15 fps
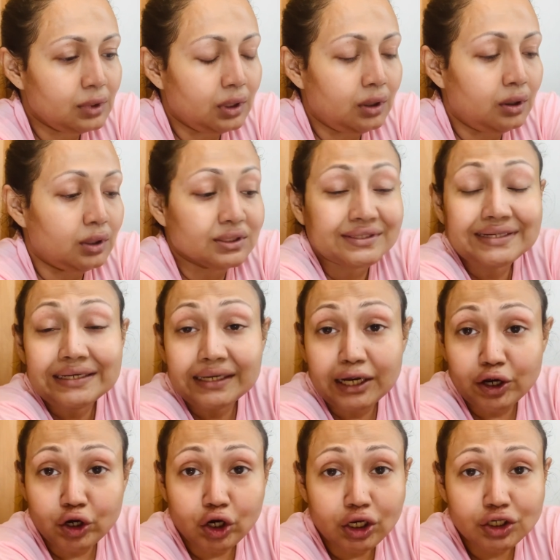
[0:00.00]
skincare
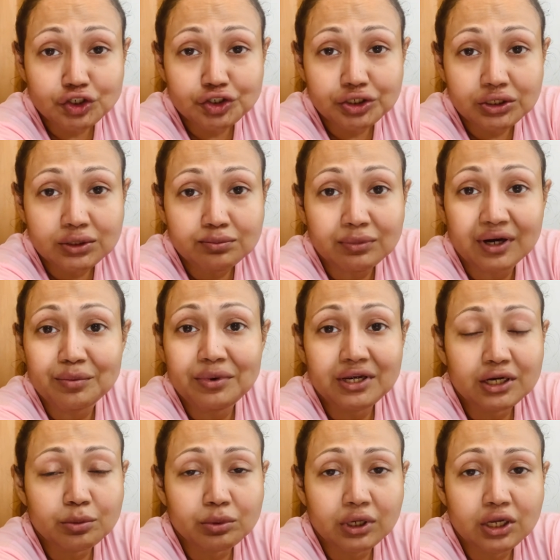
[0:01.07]
collection, my
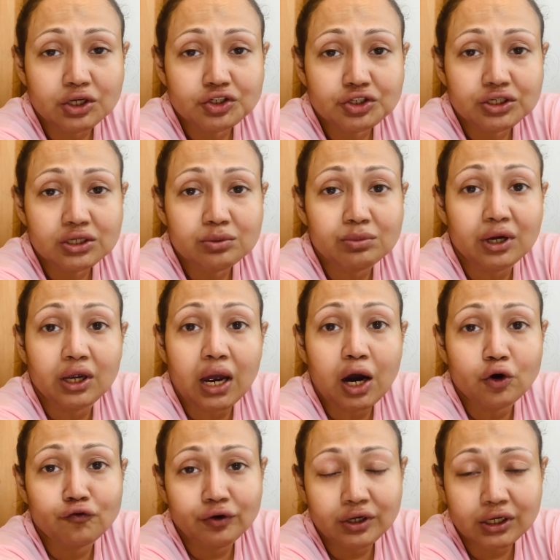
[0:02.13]
makeup collection, my
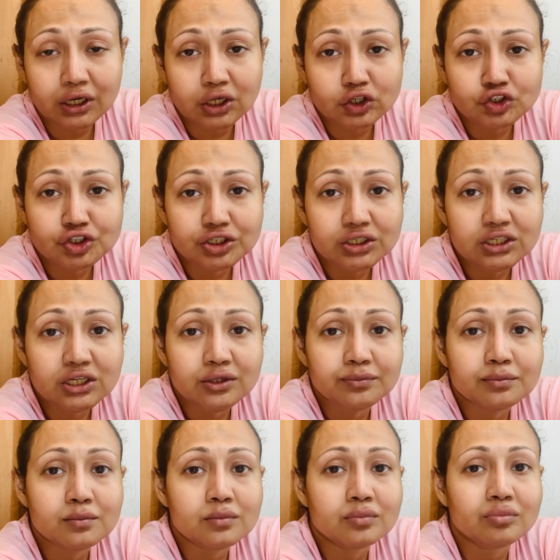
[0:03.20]
outfit
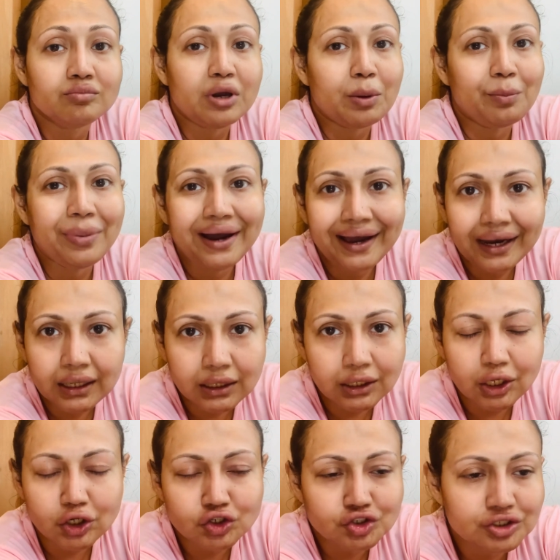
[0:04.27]
collection, my bag
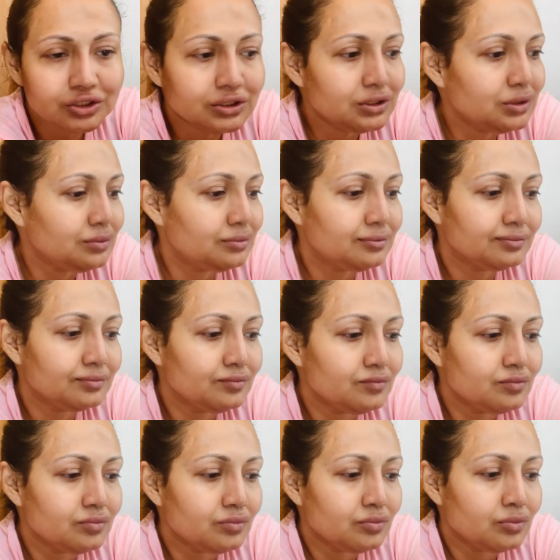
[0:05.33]
collection,
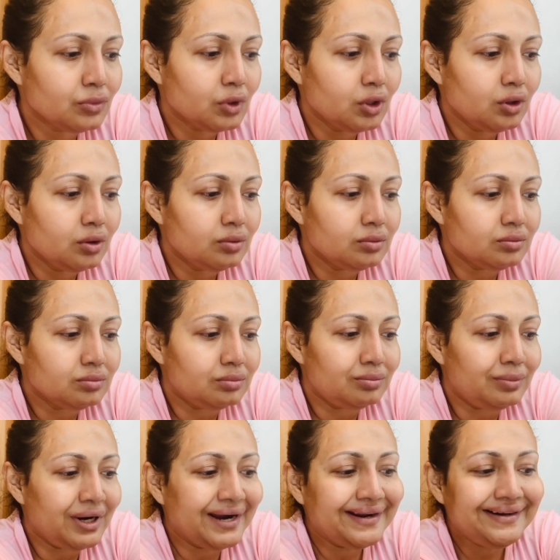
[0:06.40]

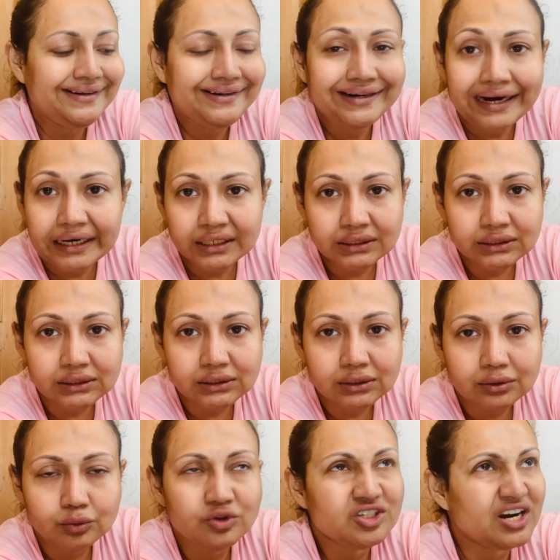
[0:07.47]
my diet,
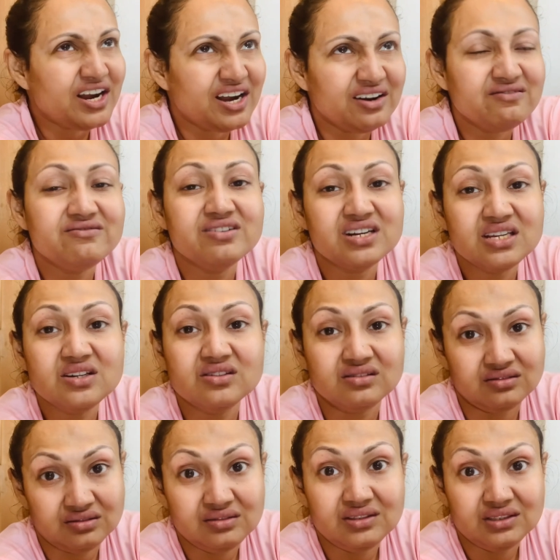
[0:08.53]
which I have very
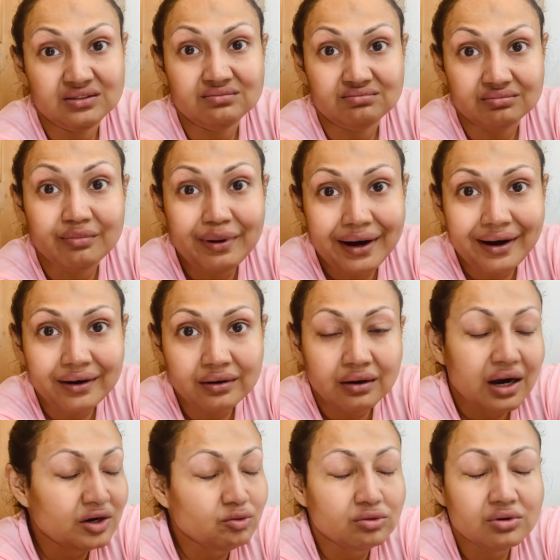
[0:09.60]
bad.
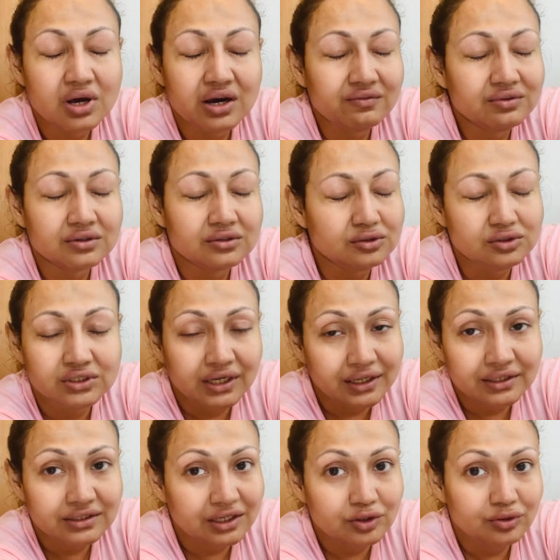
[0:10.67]
I don't have a good
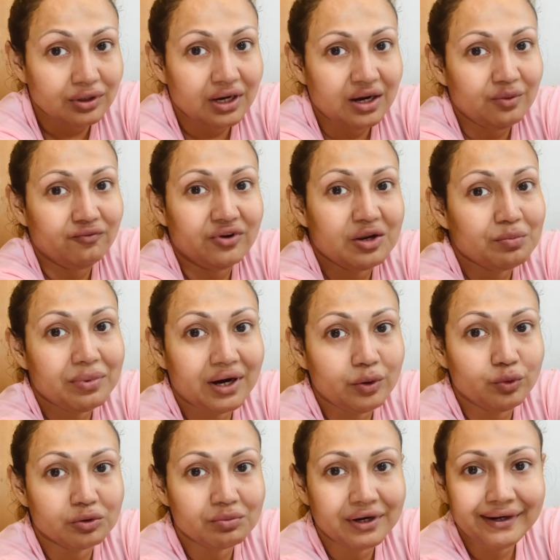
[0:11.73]
diet. I'm very bad
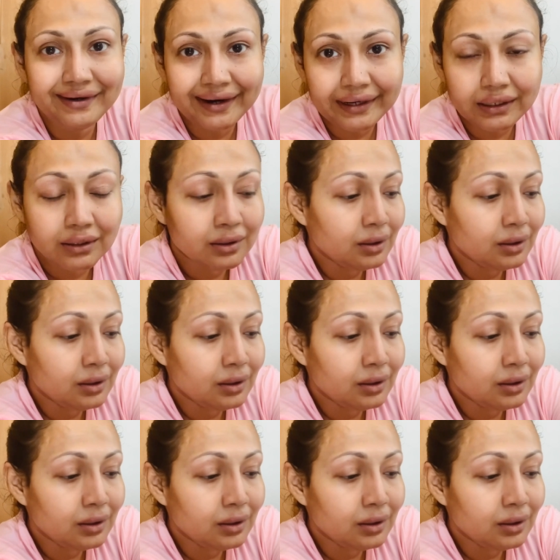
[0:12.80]
with my diet,